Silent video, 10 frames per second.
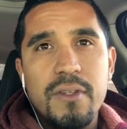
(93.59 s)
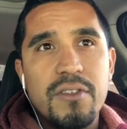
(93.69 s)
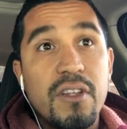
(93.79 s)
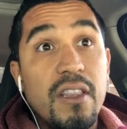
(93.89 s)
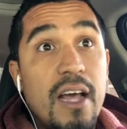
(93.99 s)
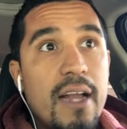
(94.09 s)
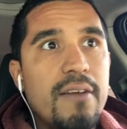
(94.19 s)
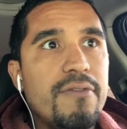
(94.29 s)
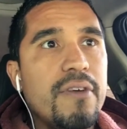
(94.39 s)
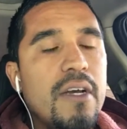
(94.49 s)
But there's a lot
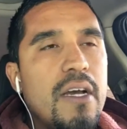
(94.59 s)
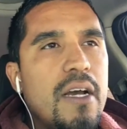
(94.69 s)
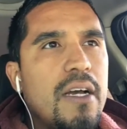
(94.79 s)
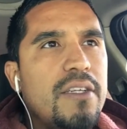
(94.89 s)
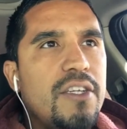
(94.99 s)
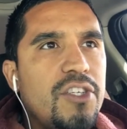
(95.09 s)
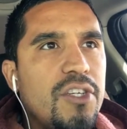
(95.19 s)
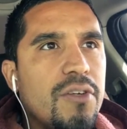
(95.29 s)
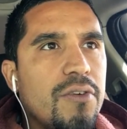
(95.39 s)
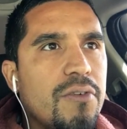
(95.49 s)
of
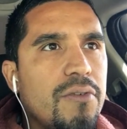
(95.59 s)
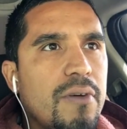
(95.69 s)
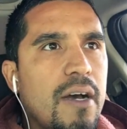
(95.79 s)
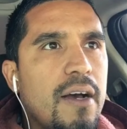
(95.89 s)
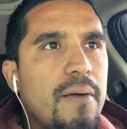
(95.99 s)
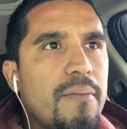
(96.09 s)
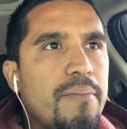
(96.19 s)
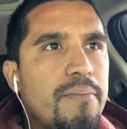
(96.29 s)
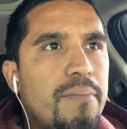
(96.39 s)
additional